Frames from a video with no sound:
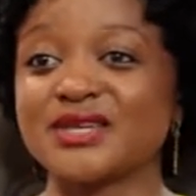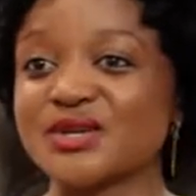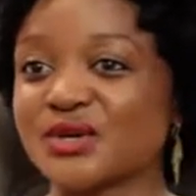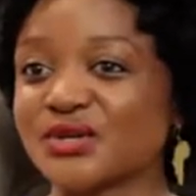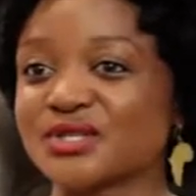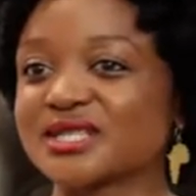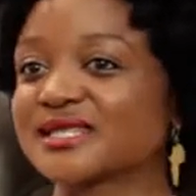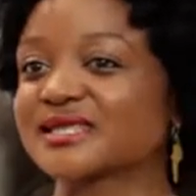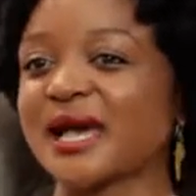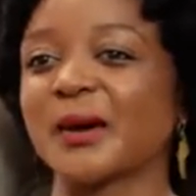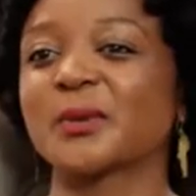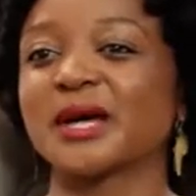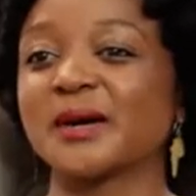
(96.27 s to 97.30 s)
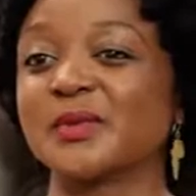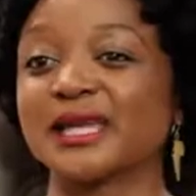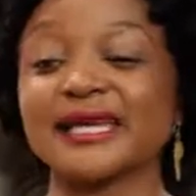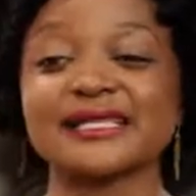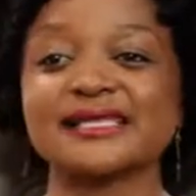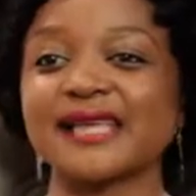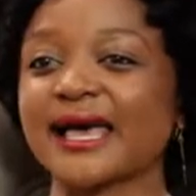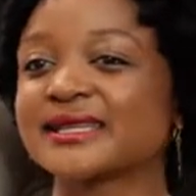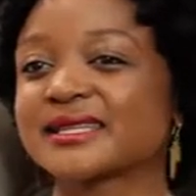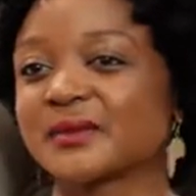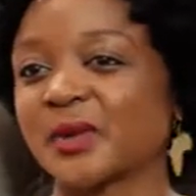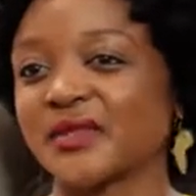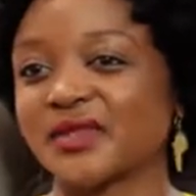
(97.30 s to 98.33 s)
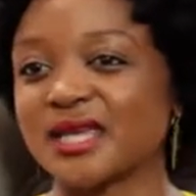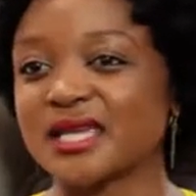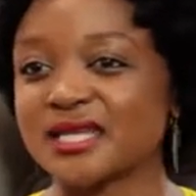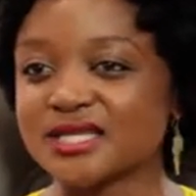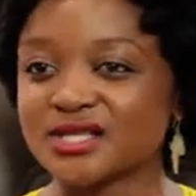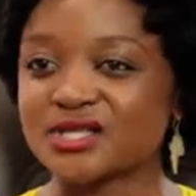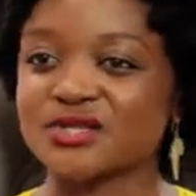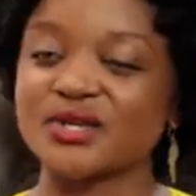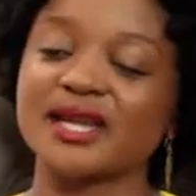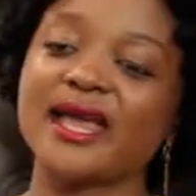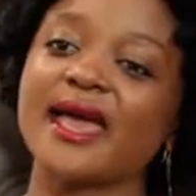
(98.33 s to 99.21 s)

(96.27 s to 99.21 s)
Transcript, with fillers: You know, you're just upcoming, excited about the industry.